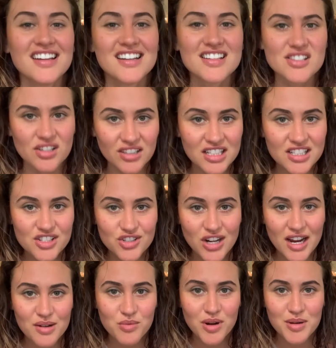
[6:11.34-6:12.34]
So let's
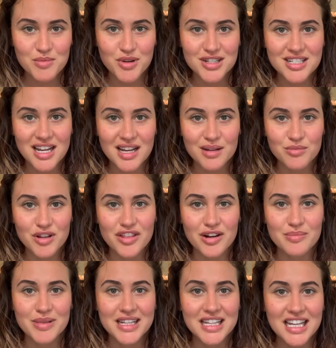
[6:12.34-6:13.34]
try it one more time with our
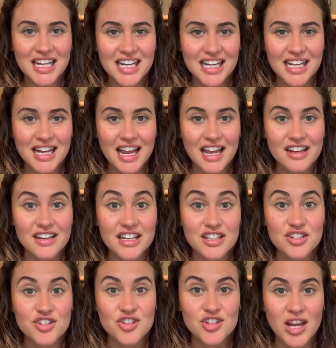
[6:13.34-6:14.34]
beginning and ending
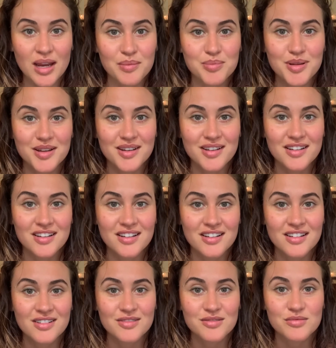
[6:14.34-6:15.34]
shape.
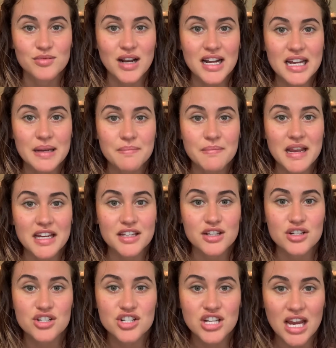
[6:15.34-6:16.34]
Ready? Make
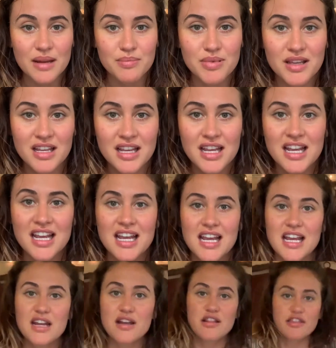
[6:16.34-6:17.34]
your shape
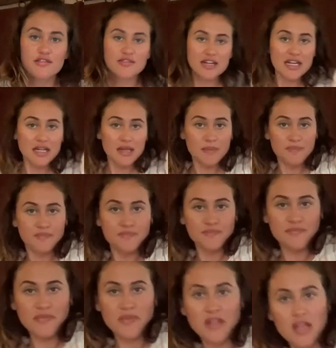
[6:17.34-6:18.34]
in 3,
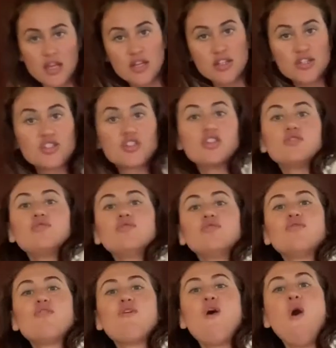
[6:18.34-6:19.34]
2,
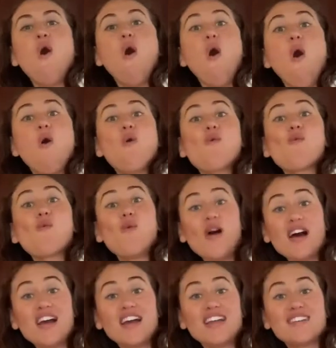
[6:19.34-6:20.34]

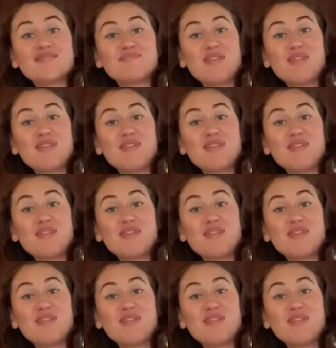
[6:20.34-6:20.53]
1.